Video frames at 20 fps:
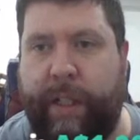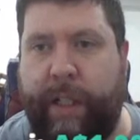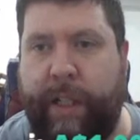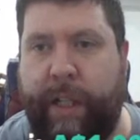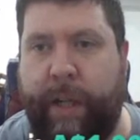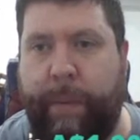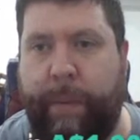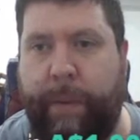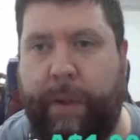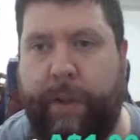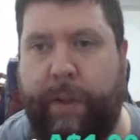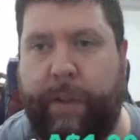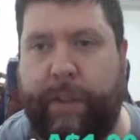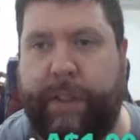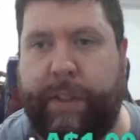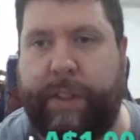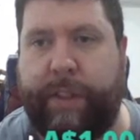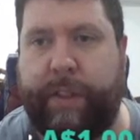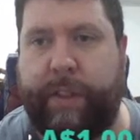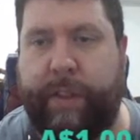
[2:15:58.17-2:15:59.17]

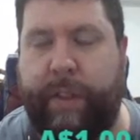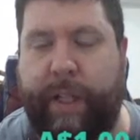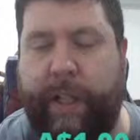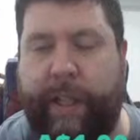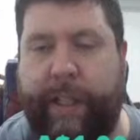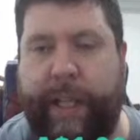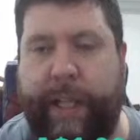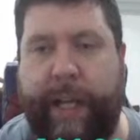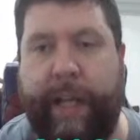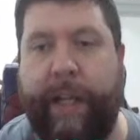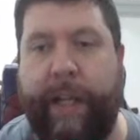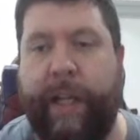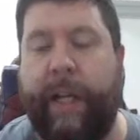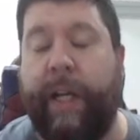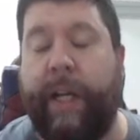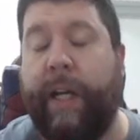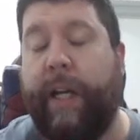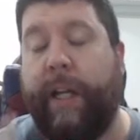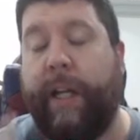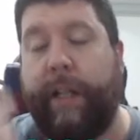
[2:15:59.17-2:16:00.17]
whatnot's like there.
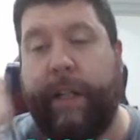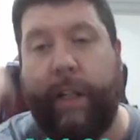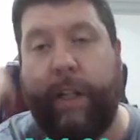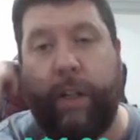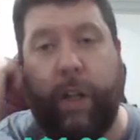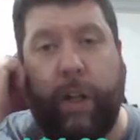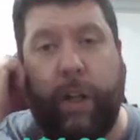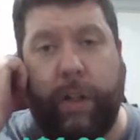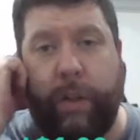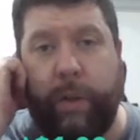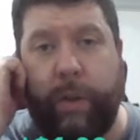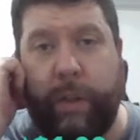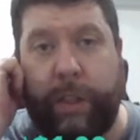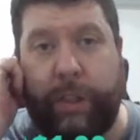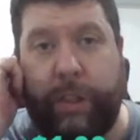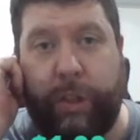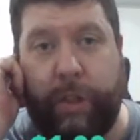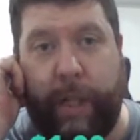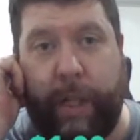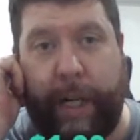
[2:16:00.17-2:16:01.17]
The local
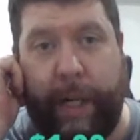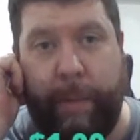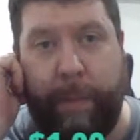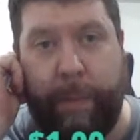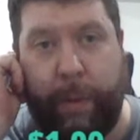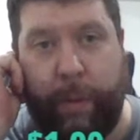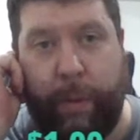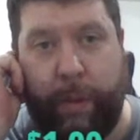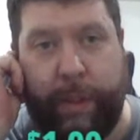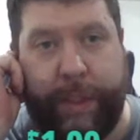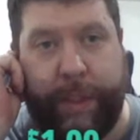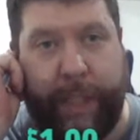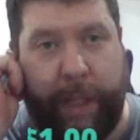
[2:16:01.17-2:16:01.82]
Australian boards,